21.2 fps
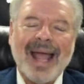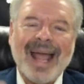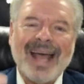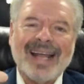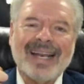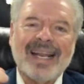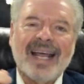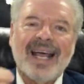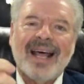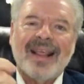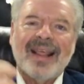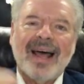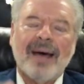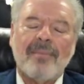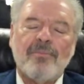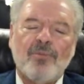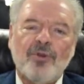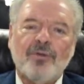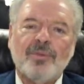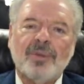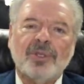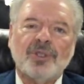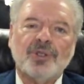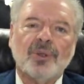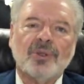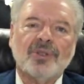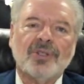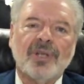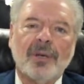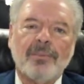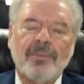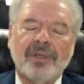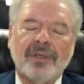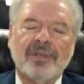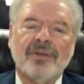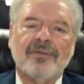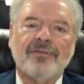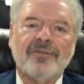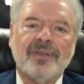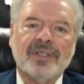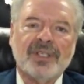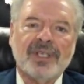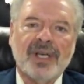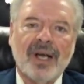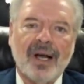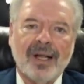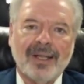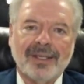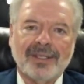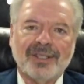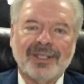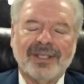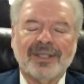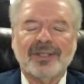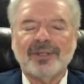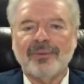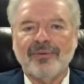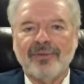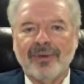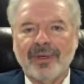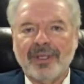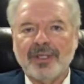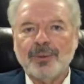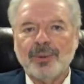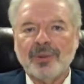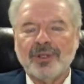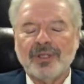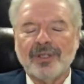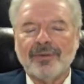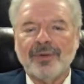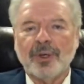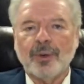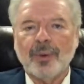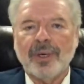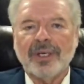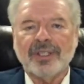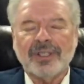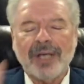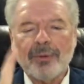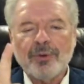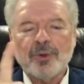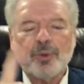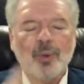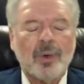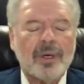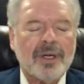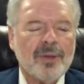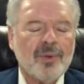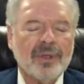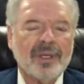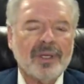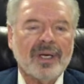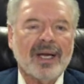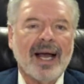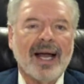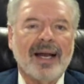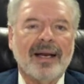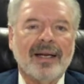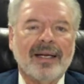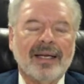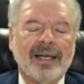and that movement shows up in the physiology in some very specific ways. I was working with a guy,